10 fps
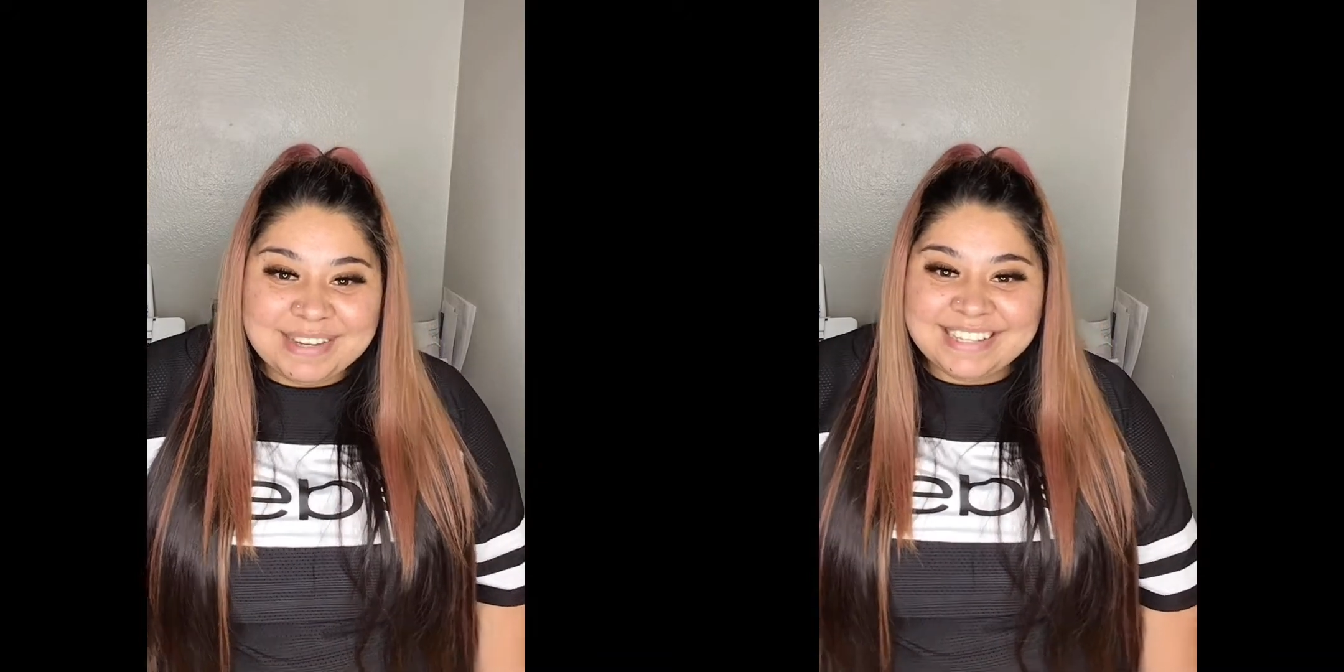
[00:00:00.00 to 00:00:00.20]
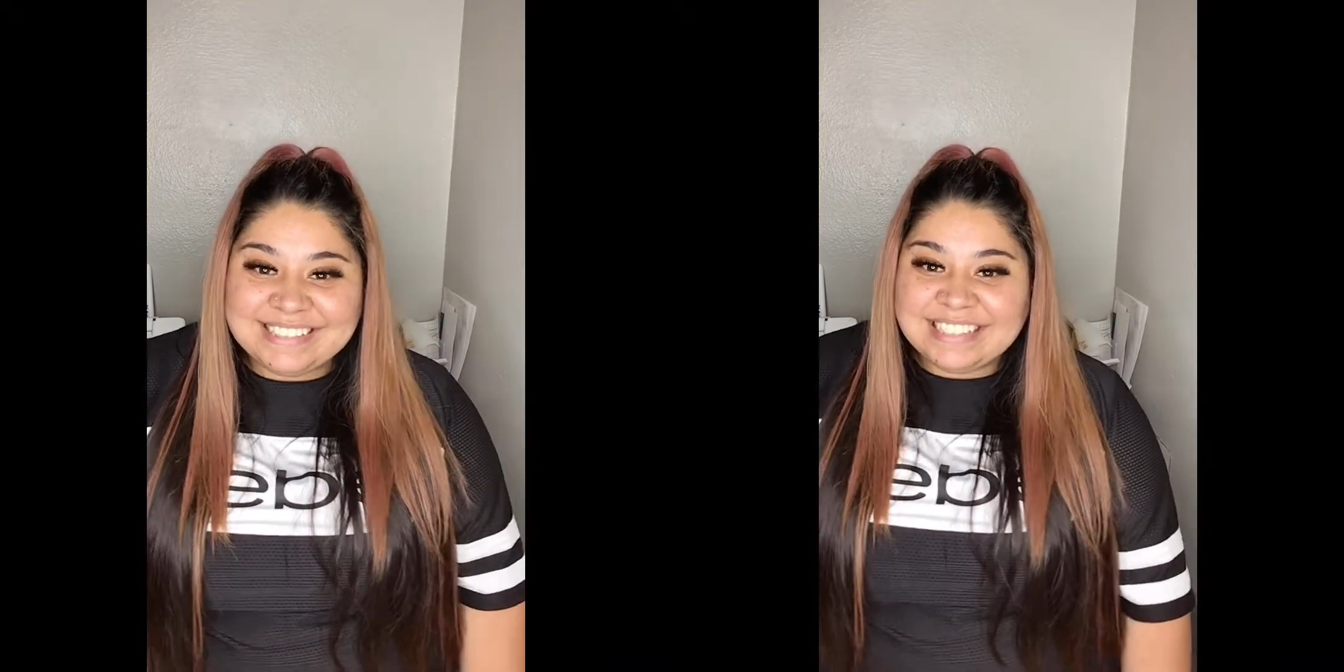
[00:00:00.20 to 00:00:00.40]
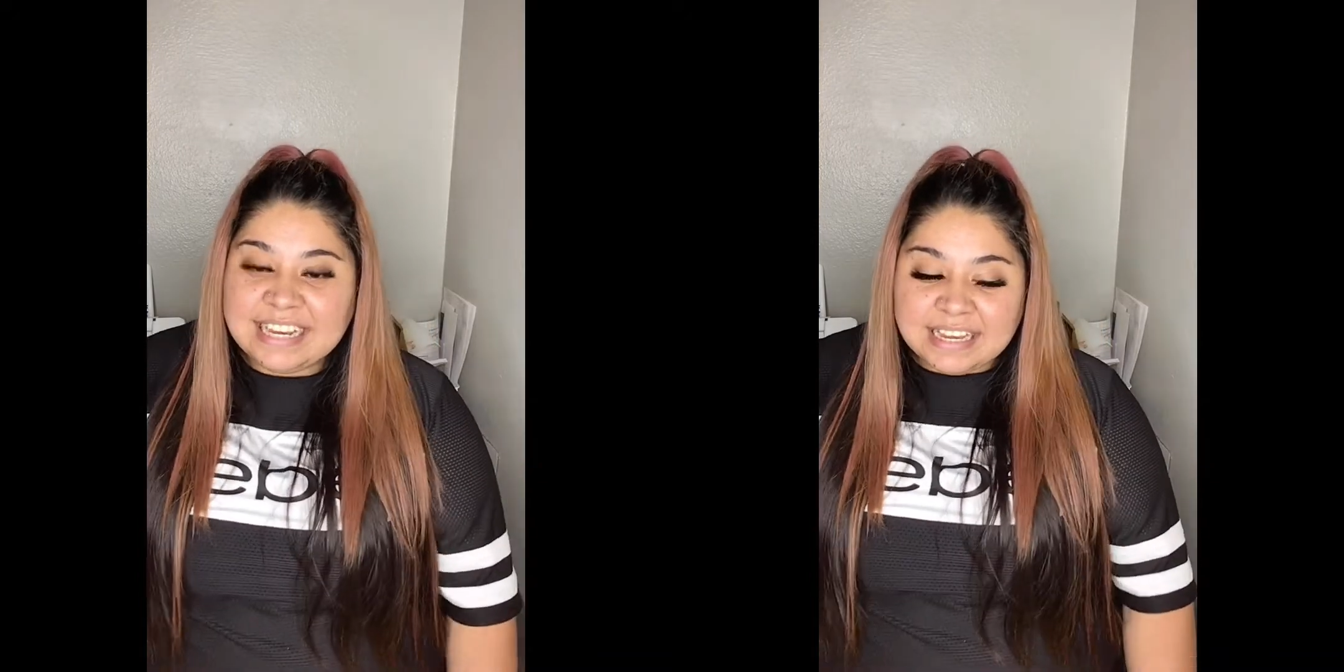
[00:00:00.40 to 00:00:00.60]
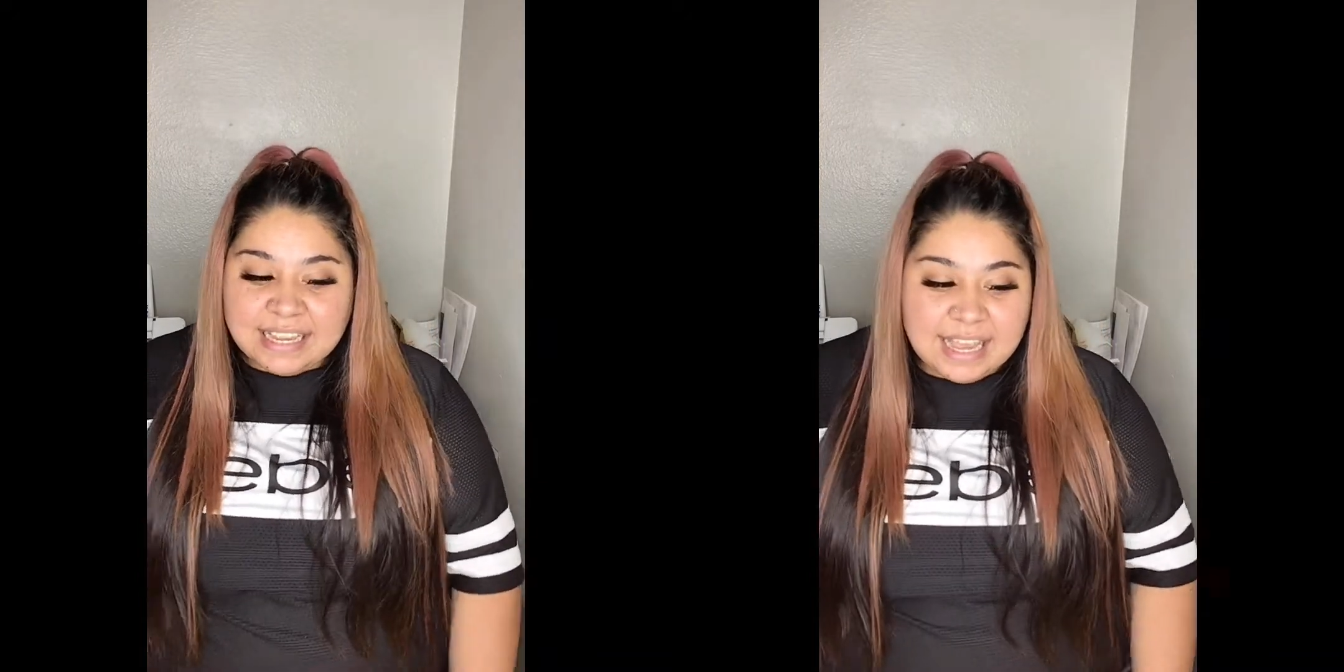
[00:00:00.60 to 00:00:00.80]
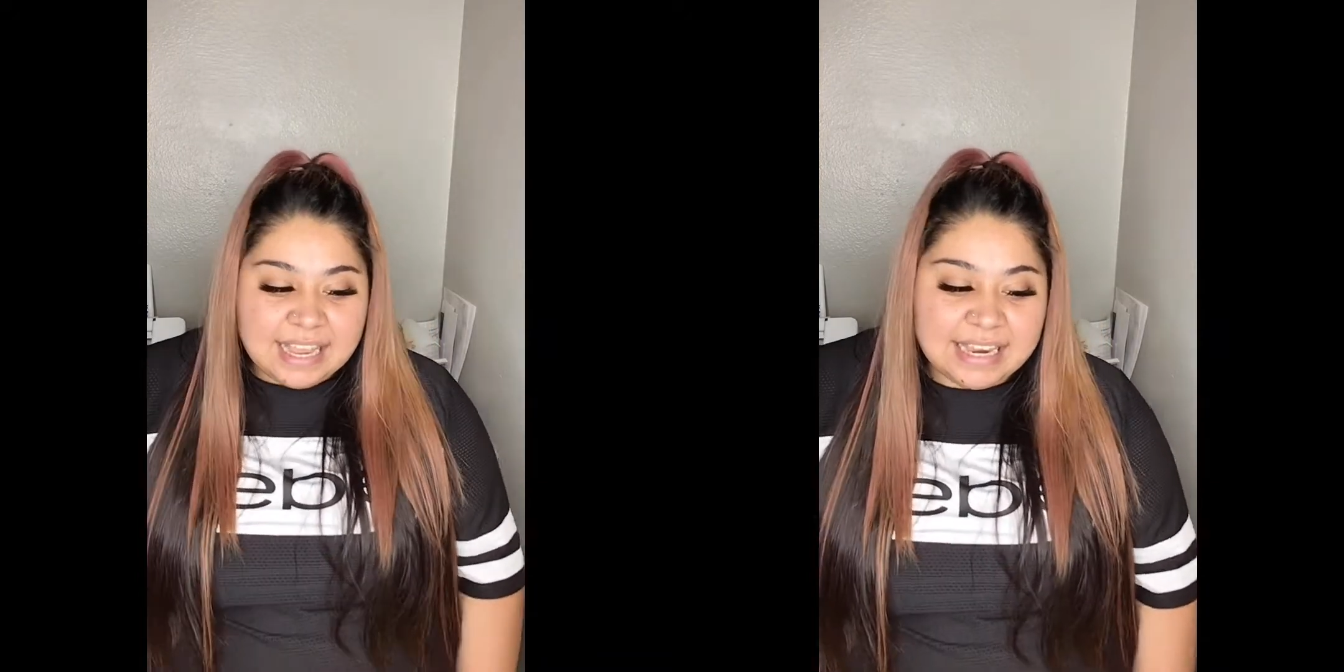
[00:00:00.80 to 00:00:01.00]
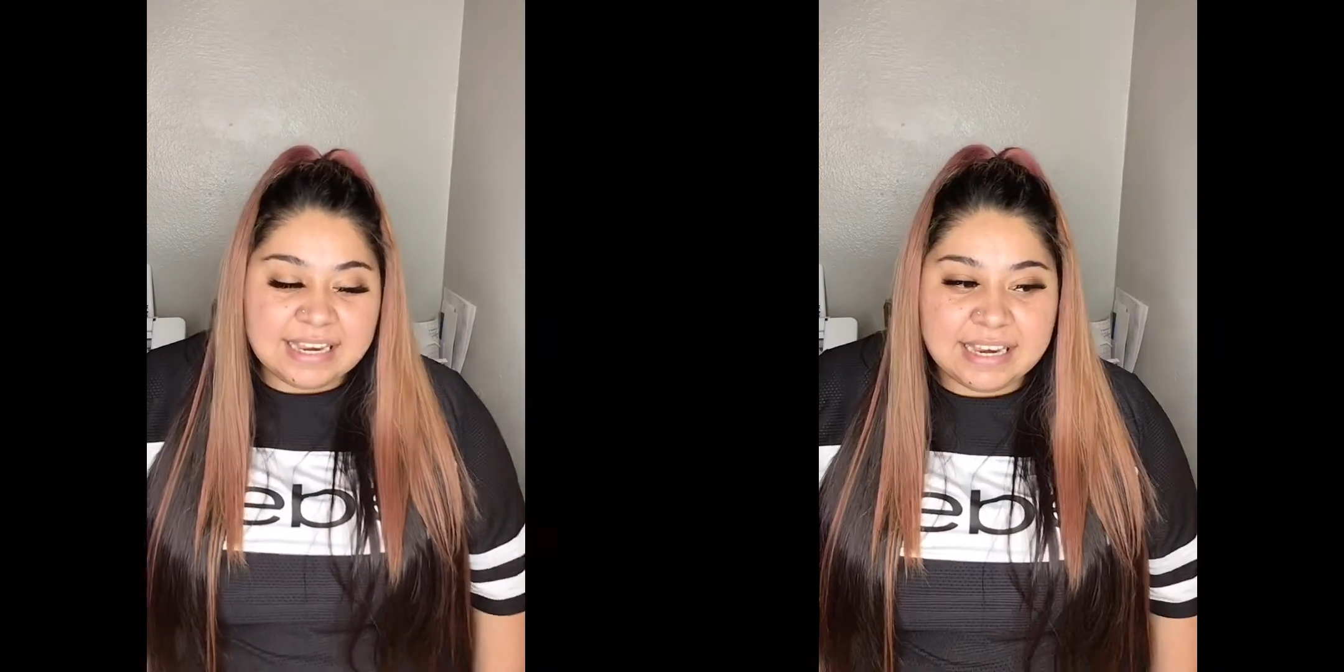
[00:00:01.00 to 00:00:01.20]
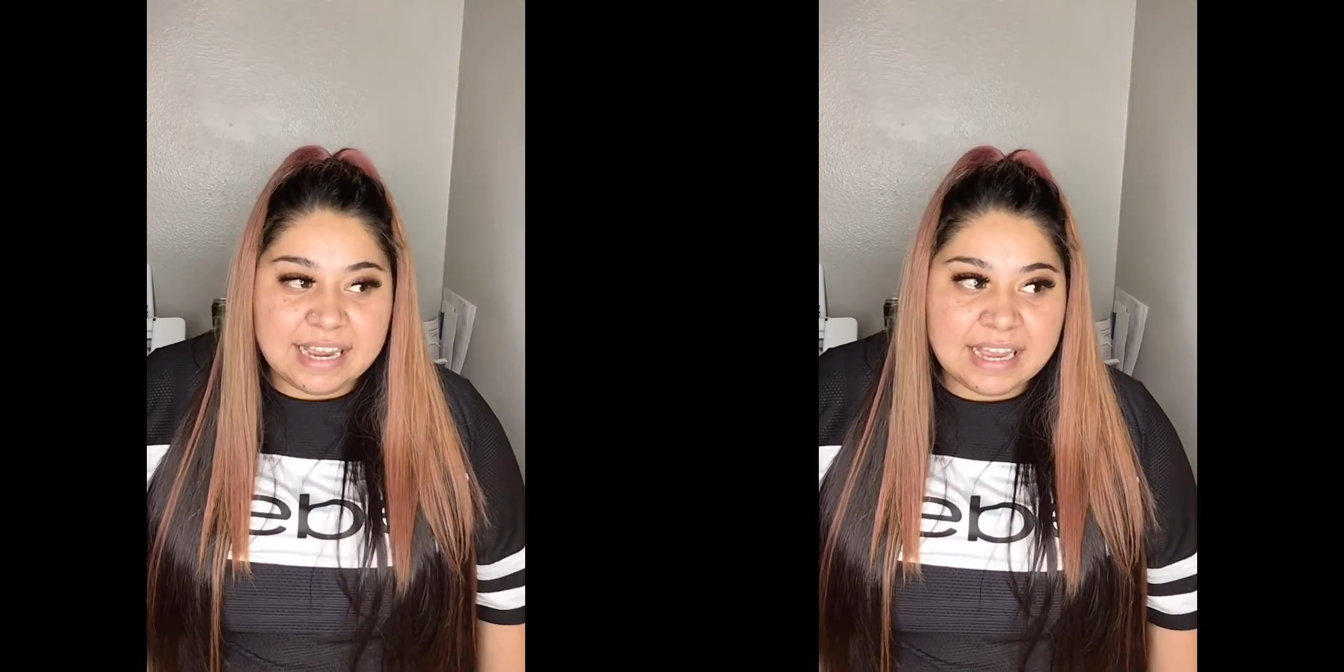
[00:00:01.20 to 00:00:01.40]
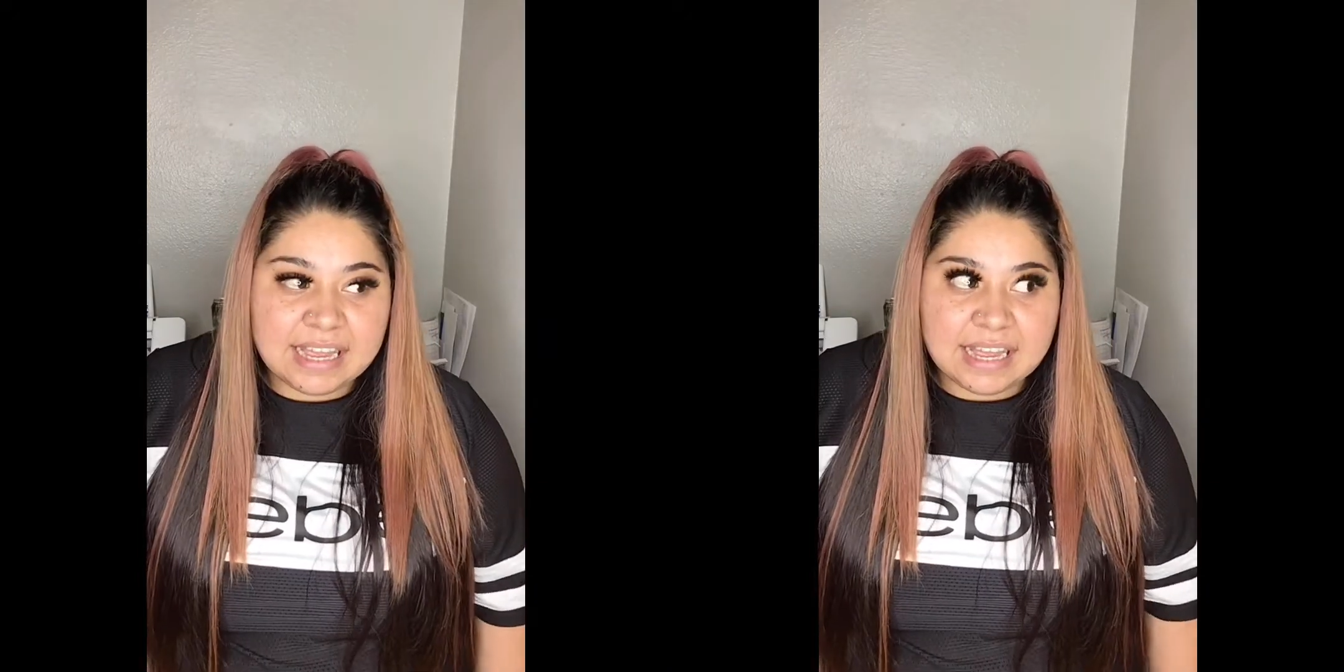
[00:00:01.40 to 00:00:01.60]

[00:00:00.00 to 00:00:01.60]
much and